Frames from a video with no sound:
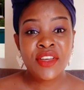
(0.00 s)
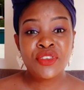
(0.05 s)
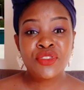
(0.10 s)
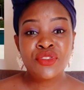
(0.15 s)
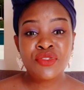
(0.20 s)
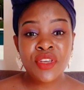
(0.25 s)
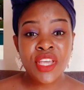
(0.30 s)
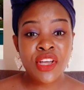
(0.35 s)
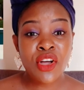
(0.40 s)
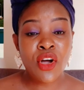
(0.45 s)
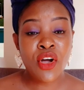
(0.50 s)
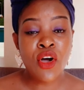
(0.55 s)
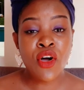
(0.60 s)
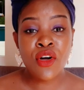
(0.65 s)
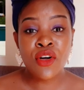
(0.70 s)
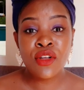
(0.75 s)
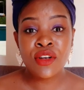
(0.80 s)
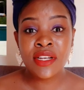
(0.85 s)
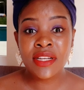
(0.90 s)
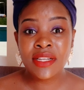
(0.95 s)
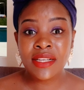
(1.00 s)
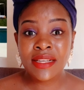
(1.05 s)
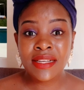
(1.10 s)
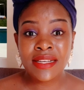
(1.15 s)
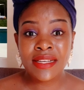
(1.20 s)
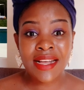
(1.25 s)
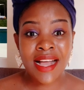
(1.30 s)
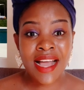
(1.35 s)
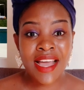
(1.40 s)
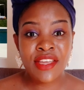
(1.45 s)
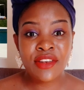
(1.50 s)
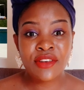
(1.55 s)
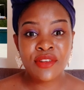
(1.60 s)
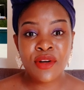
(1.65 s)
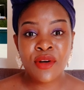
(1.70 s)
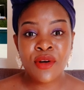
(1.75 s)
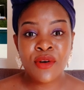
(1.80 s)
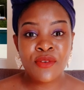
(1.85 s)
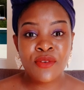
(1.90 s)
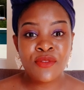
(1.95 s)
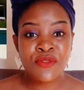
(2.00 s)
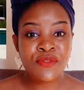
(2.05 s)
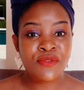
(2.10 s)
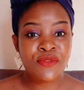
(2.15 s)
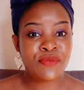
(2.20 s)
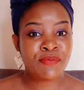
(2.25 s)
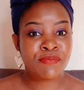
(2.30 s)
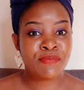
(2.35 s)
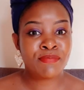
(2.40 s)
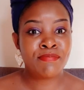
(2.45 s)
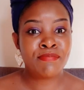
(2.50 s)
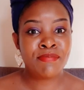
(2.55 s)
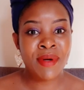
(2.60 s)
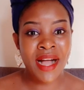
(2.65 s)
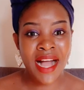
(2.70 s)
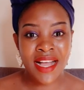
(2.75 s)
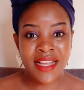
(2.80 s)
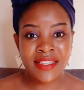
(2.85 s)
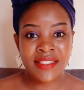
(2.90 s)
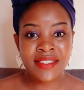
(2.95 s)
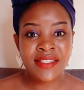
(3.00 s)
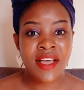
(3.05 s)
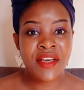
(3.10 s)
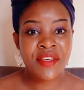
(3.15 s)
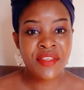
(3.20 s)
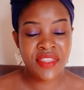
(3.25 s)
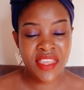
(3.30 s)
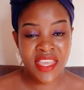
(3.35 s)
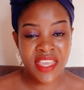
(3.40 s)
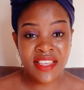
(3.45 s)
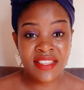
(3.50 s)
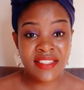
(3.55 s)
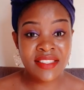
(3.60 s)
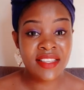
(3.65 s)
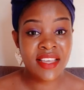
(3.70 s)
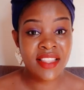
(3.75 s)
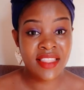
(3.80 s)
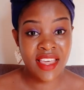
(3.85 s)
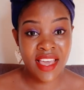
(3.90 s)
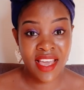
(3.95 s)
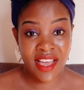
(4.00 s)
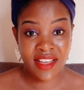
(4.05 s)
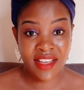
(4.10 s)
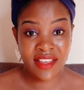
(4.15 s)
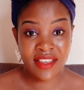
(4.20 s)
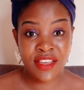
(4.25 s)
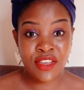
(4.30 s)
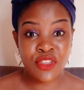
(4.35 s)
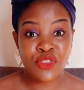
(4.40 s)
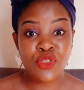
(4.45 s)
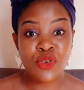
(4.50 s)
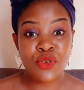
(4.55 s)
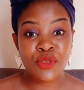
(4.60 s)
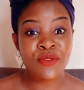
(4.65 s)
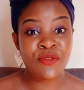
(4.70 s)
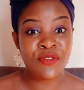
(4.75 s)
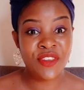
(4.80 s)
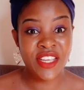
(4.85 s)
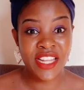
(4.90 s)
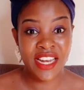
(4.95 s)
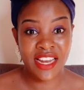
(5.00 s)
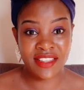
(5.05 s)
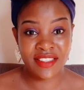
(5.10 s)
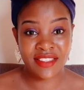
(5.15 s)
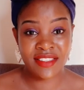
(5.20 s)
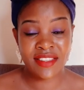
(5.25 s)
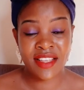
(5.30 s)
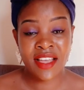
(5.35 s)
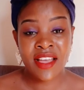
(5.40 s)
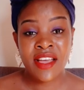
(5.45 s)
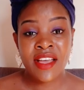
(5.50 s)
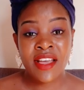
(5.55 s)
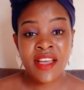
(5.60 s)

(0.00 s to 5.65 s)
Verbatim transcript: doing all kind of bad things there in those villas.